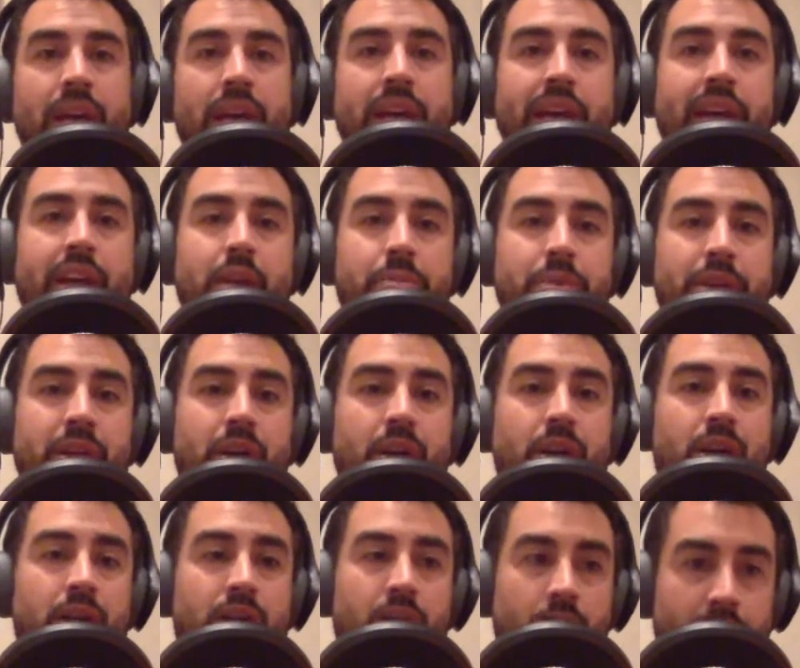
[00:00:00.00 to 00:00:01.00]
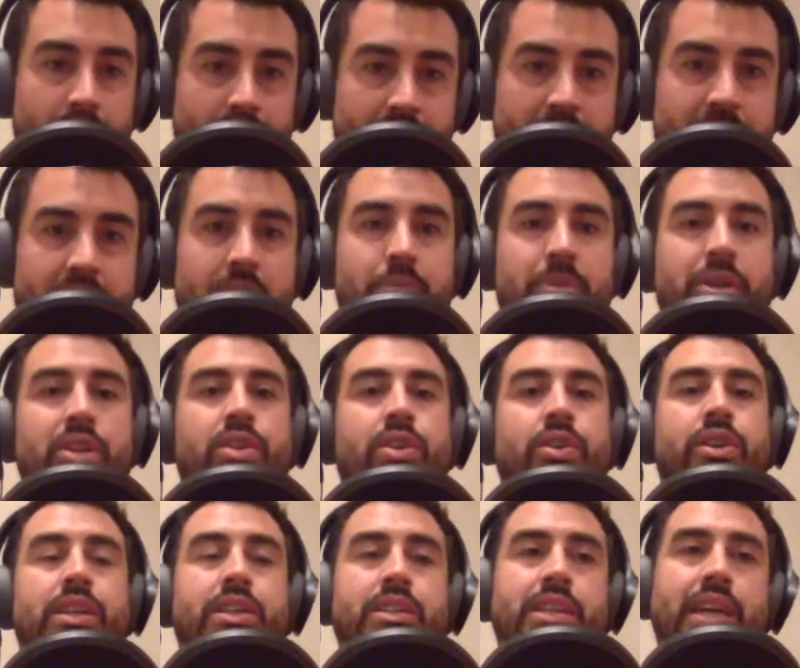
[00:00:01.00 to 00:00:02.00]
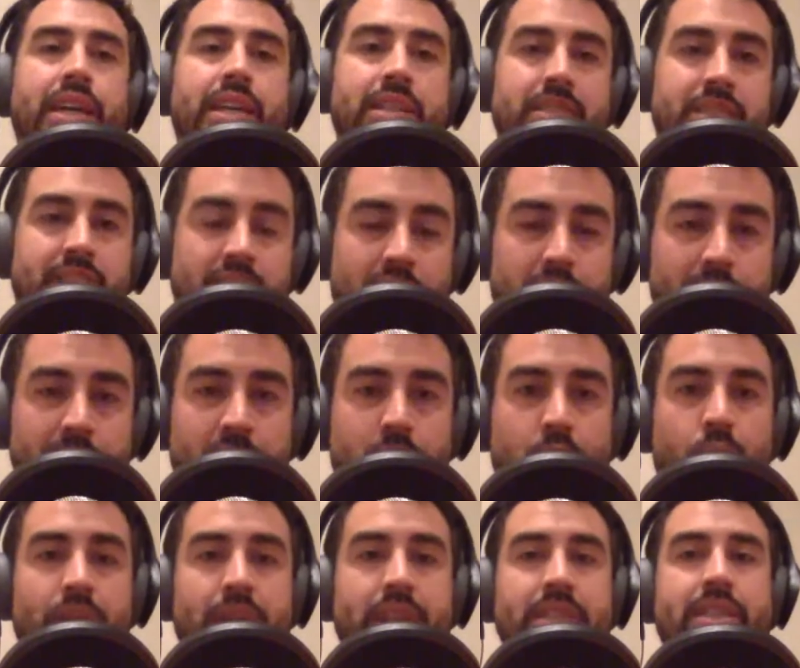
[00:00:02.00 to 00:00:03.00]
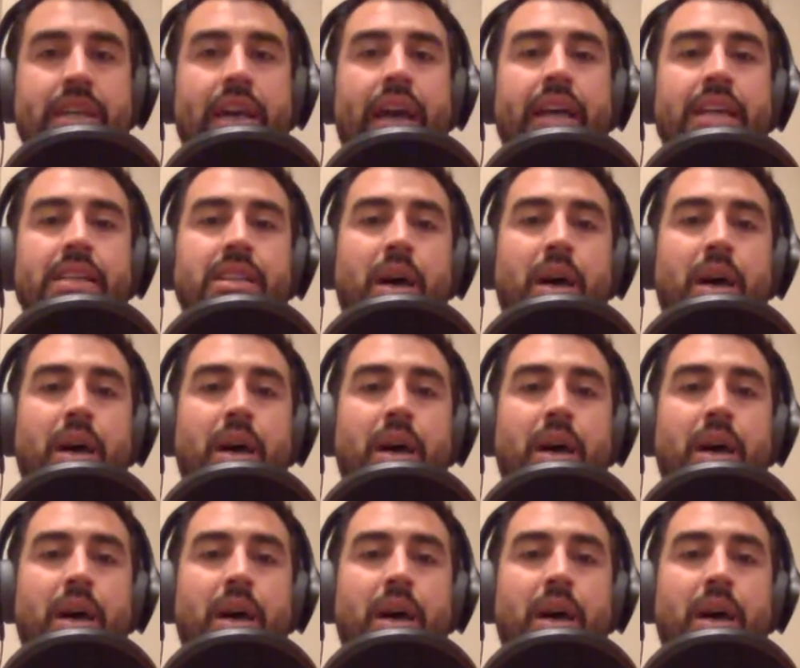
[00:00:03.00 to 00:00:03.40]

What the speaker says: It can be, okay, give me 30 seconds, give me 20 seconds.